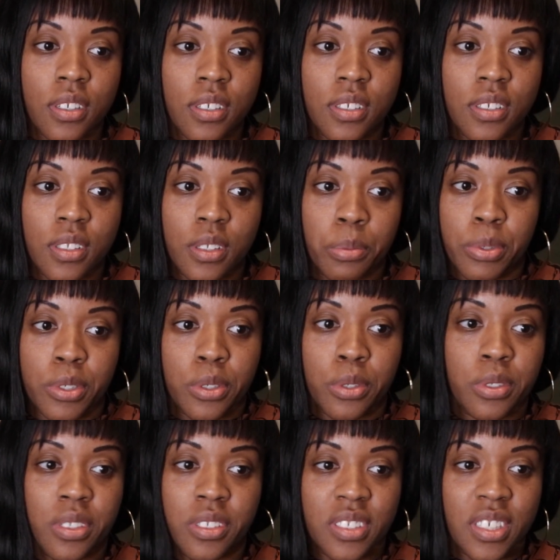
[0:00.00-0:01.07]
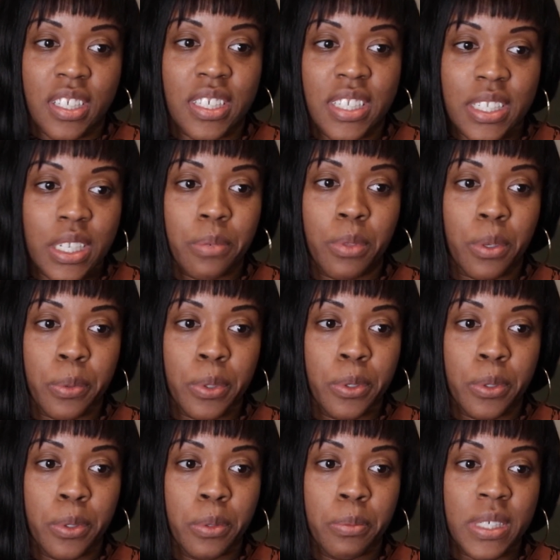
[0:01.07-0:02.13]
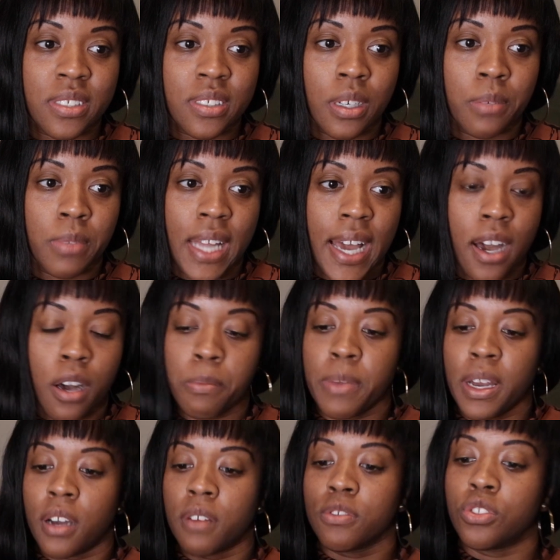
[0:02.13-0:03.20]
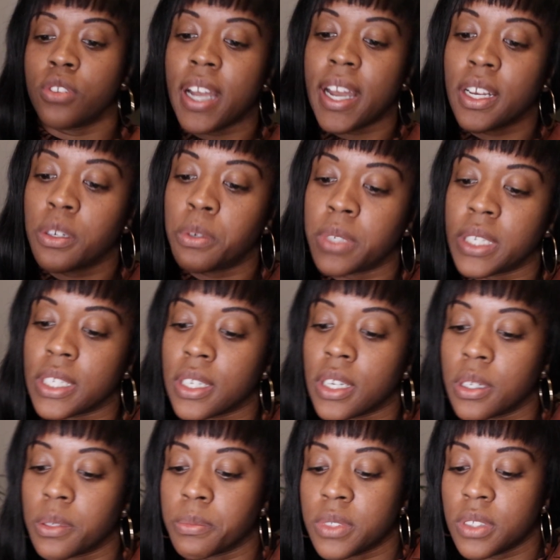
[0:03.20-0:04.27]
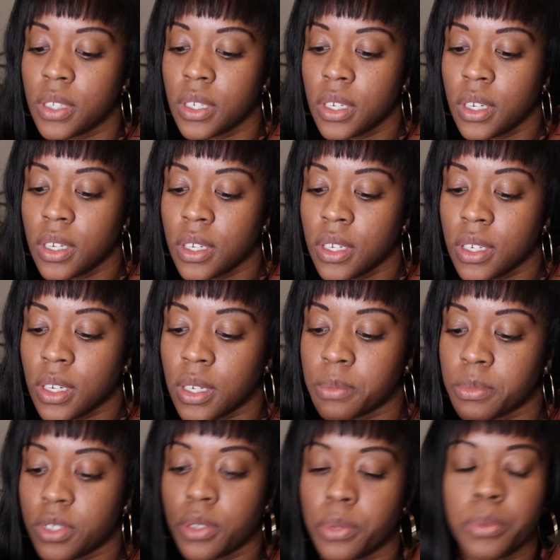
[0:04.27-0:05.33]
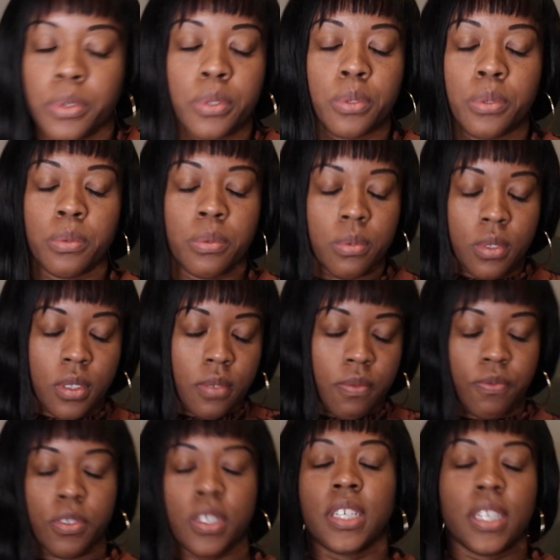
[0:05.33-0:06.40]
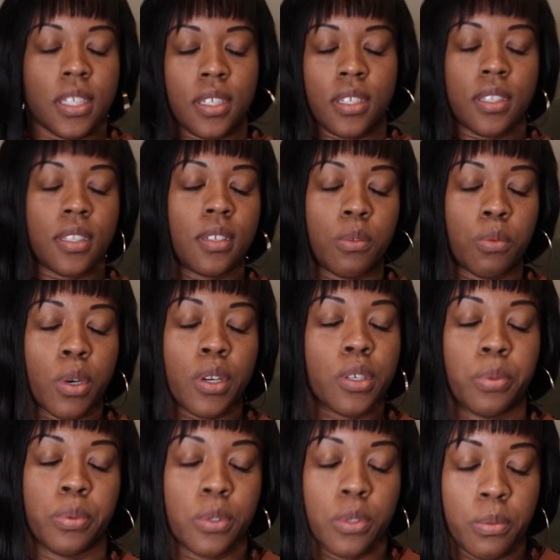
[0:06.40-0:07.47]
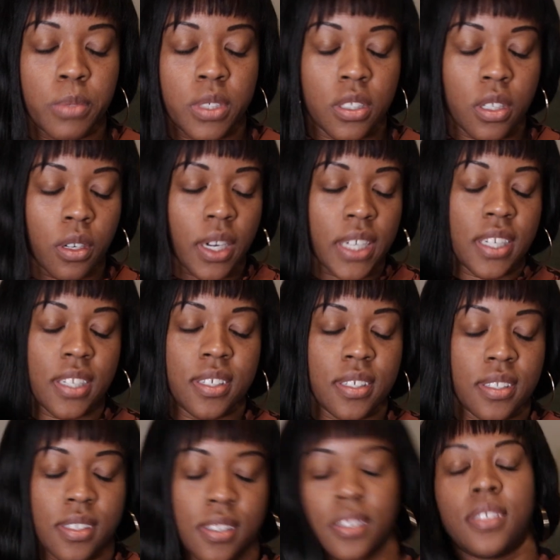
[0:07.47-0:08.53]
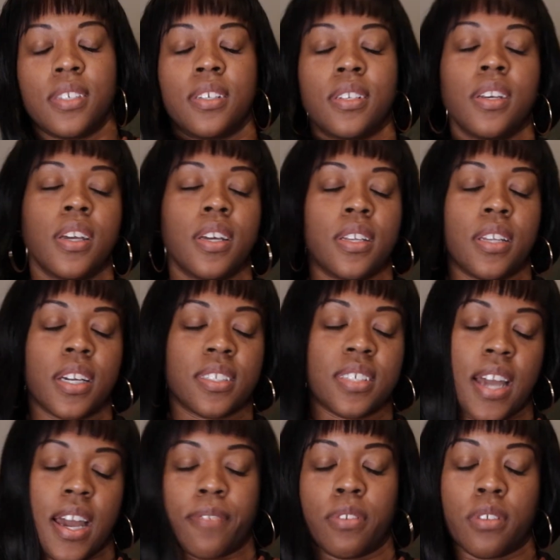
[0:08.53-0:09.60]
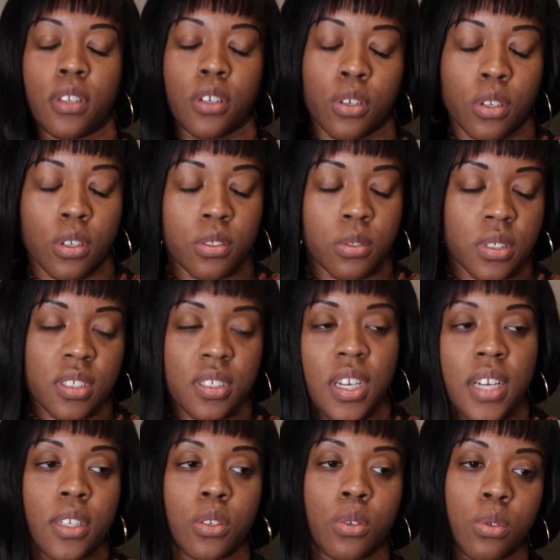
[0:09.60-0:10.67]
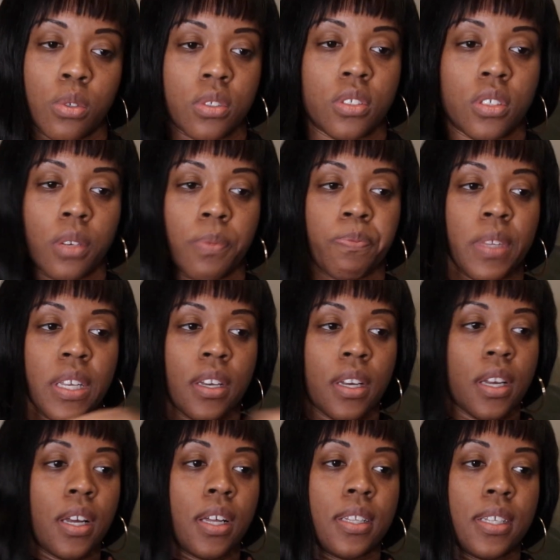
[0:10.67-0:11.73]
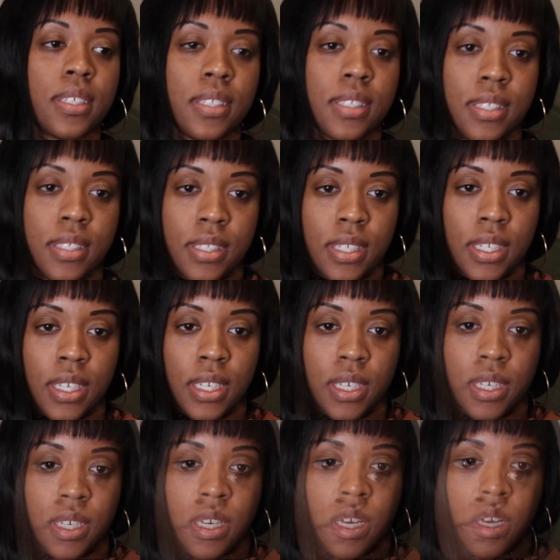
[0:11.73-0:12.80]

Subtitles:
the producers clean up the room and some loudmouth drag queen comes through the freaking workroom. So I guess this is the next half of the girls, which is kind of cool. So let's see.